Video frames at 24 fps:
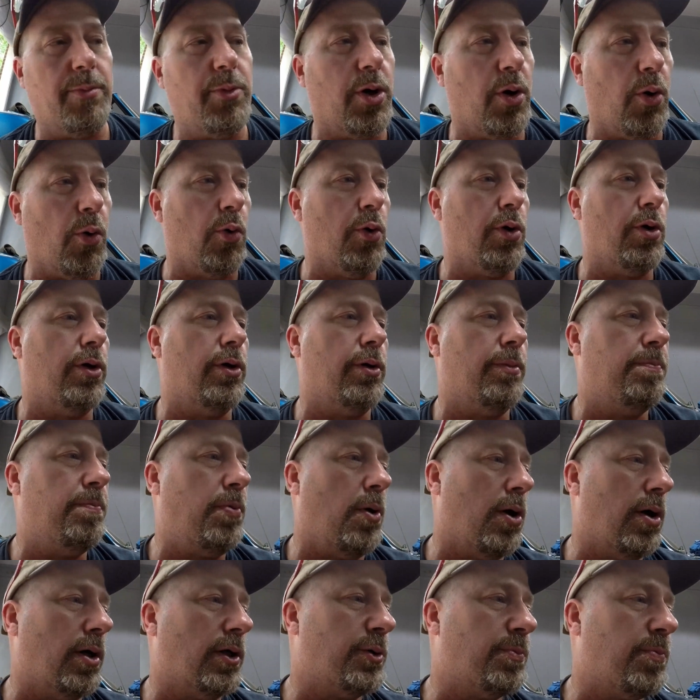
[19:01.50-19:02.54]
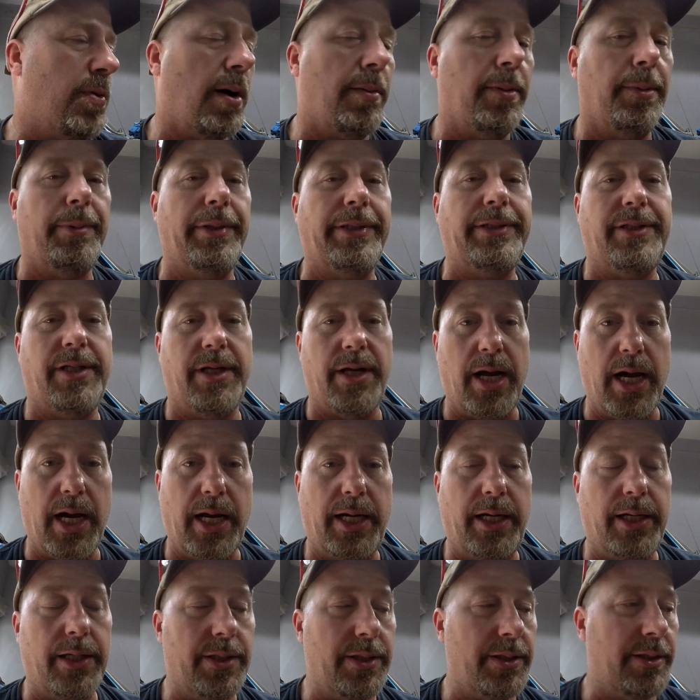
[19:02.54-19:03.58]
going to order parts probably
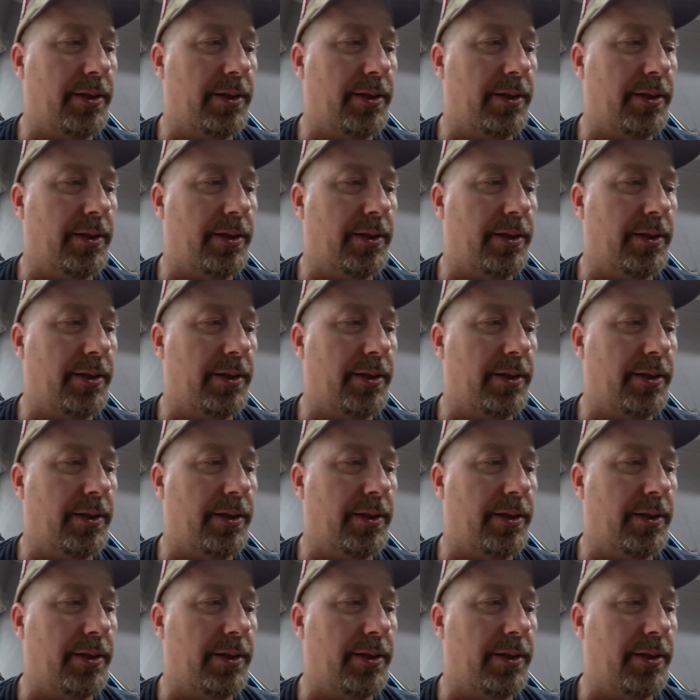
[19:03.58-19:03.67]
tonight.